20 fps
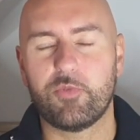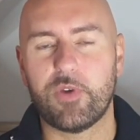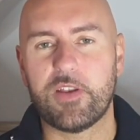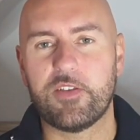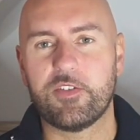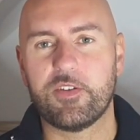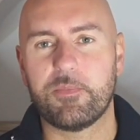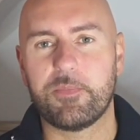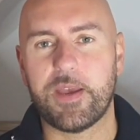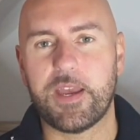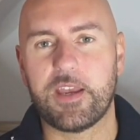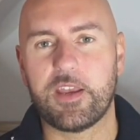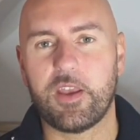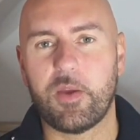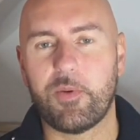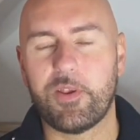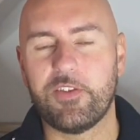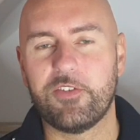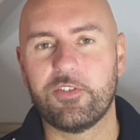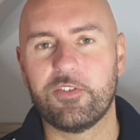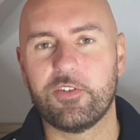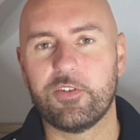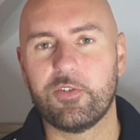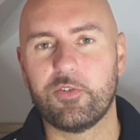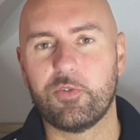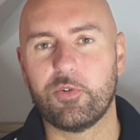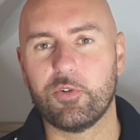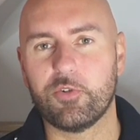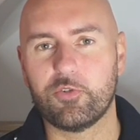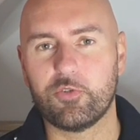Red Tobacco, Instant
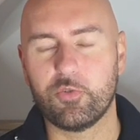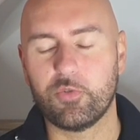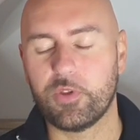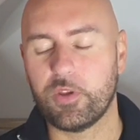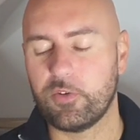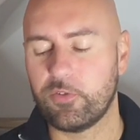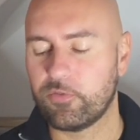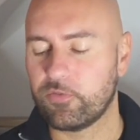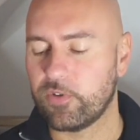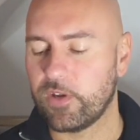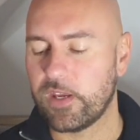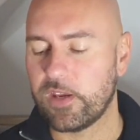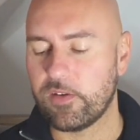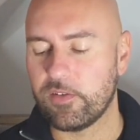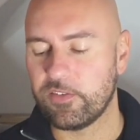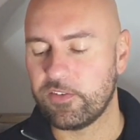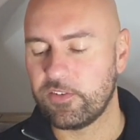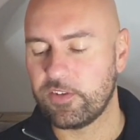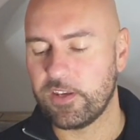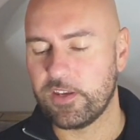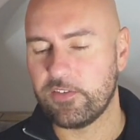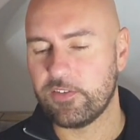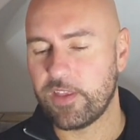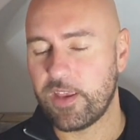Crush, all those fragrances,